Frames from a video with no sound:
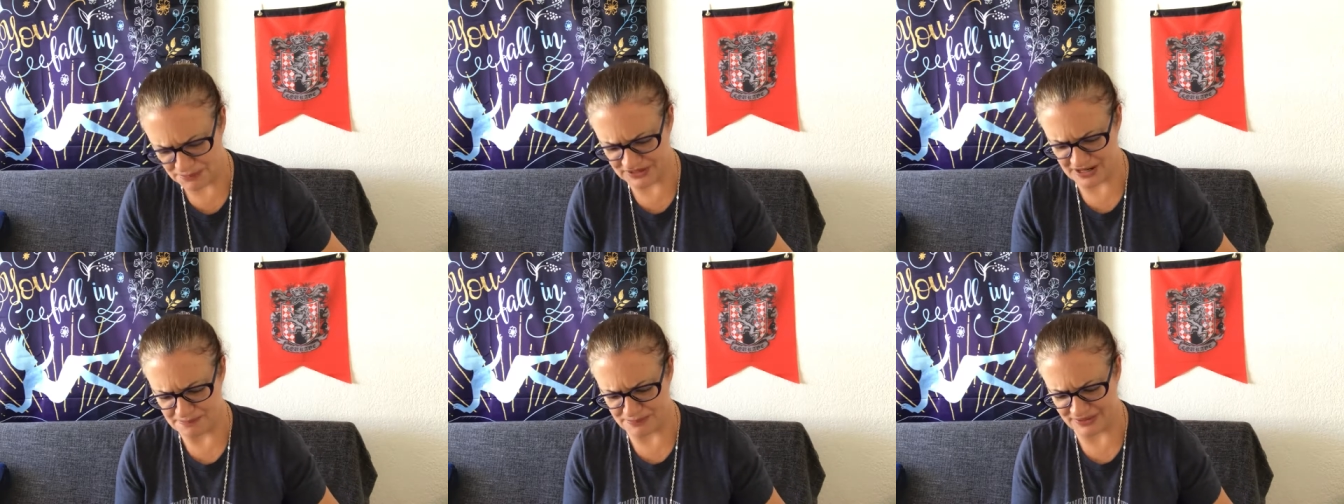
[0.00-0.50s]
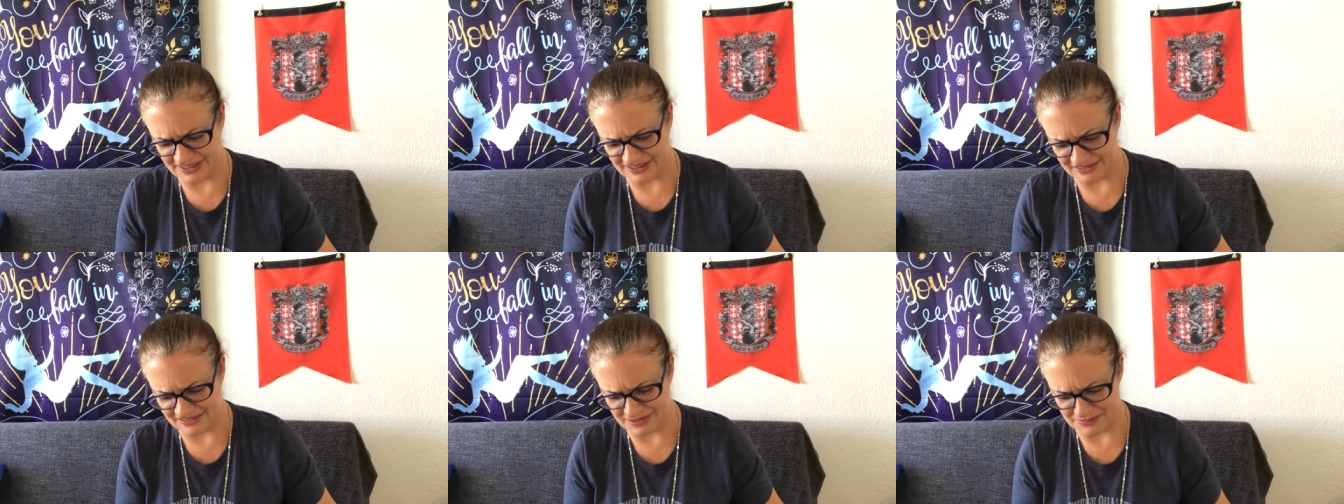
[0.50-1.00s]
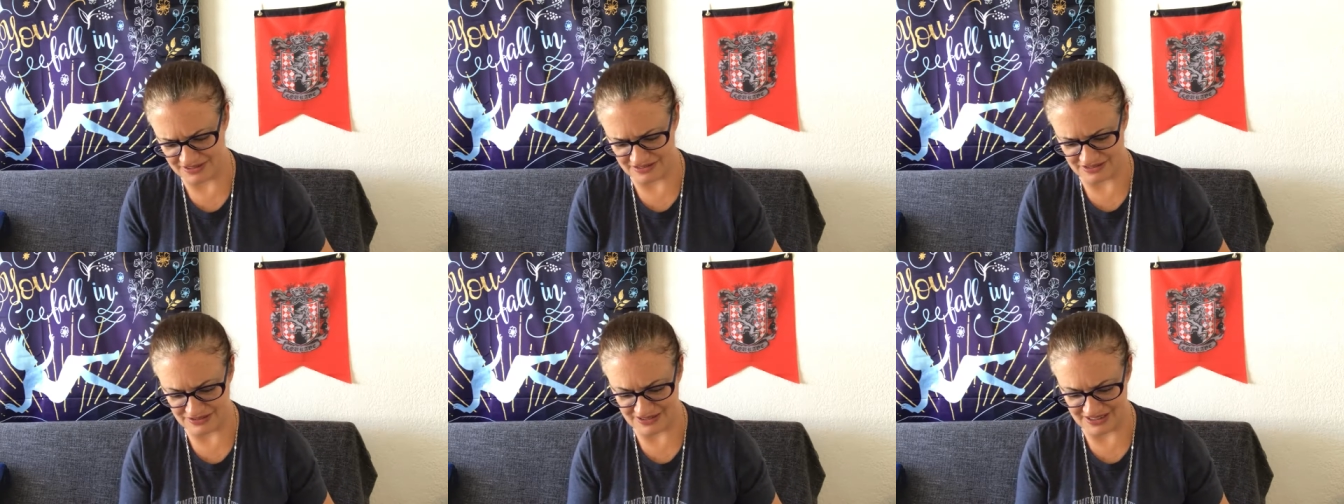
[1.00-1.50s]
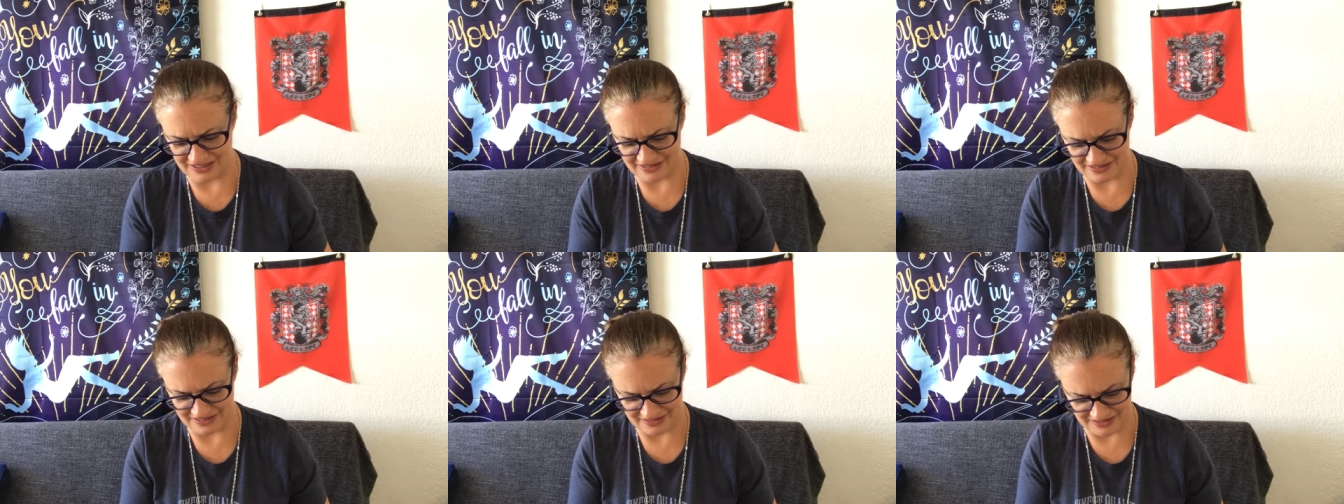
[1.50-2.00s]
put it on a plate or something so it
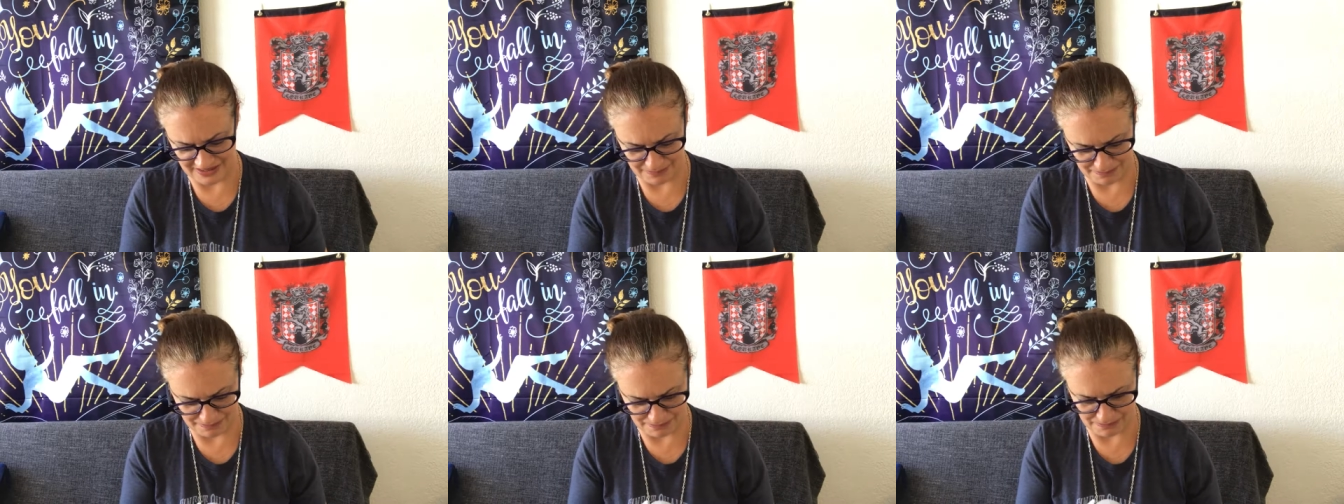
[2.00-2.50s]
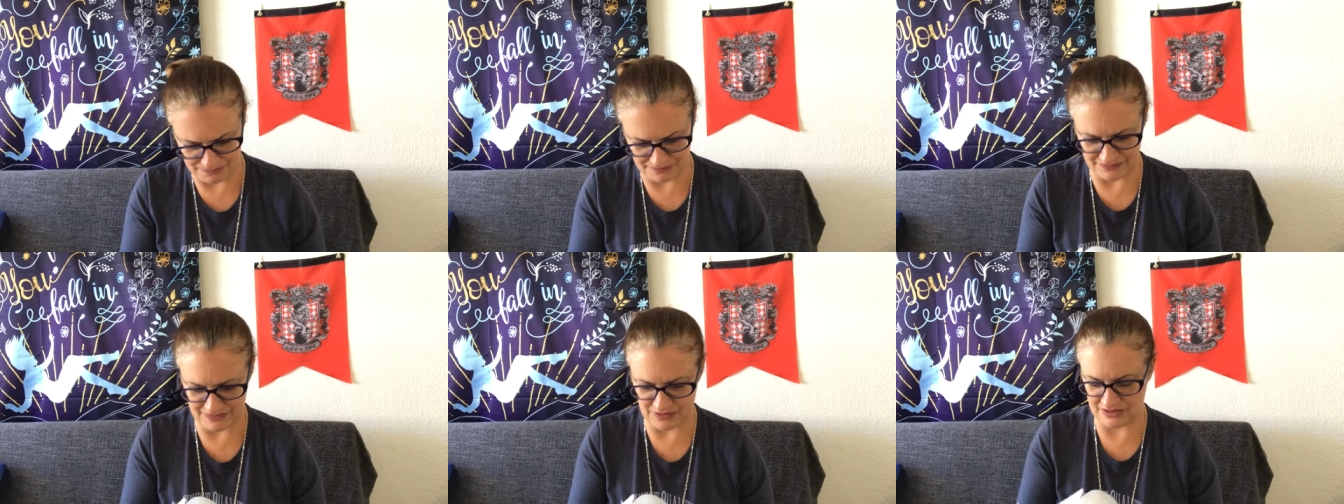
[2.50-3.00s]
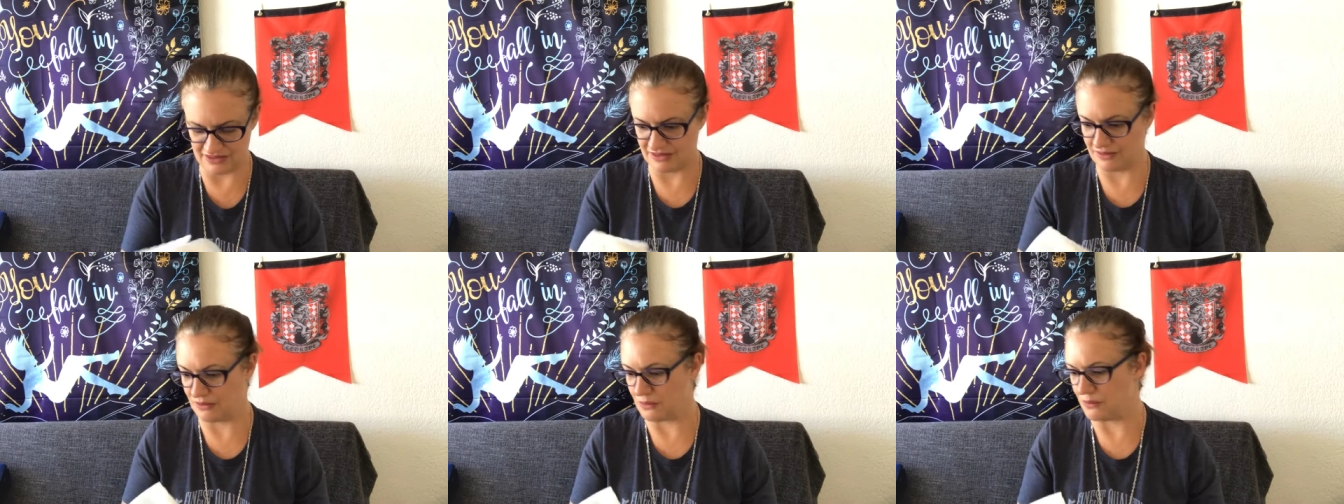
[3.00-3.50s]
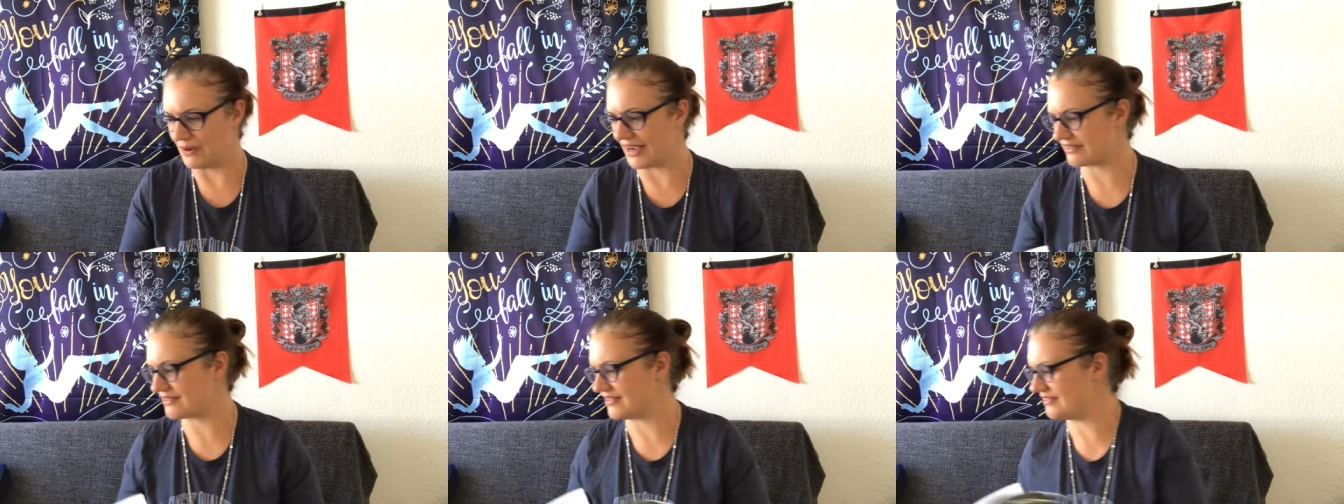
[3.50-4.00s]
doesn't, like, the
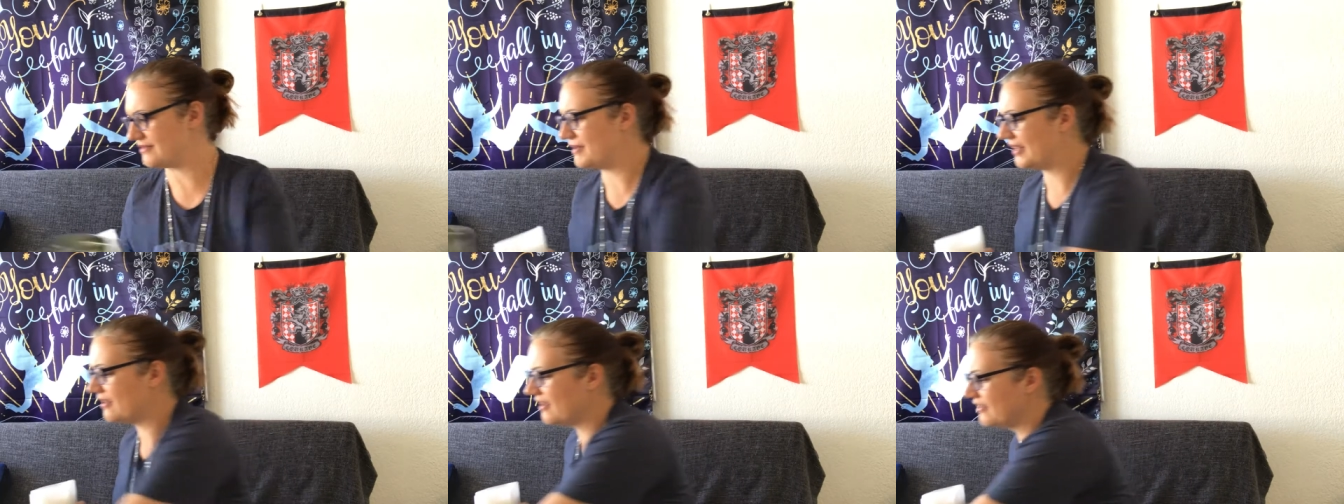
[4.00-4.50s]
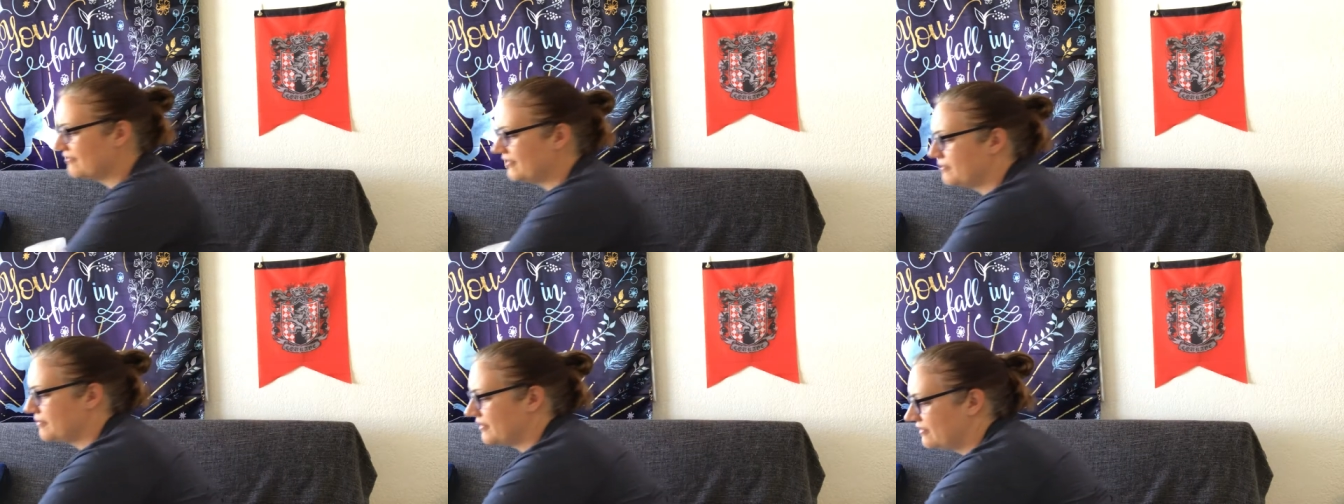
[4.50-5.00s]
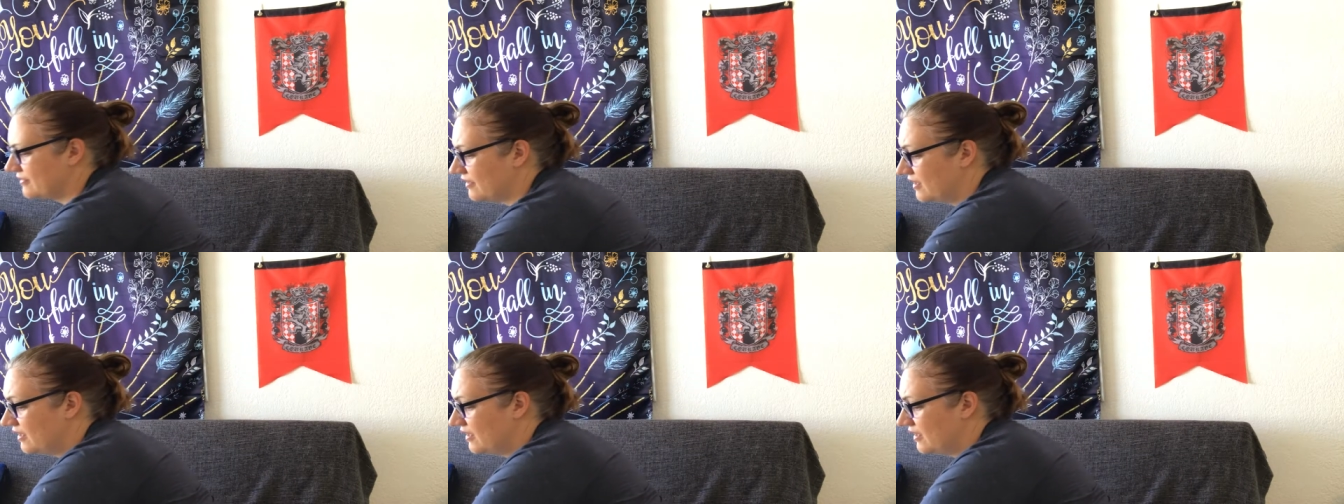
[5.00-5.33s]
wax doesn't melt all over the place.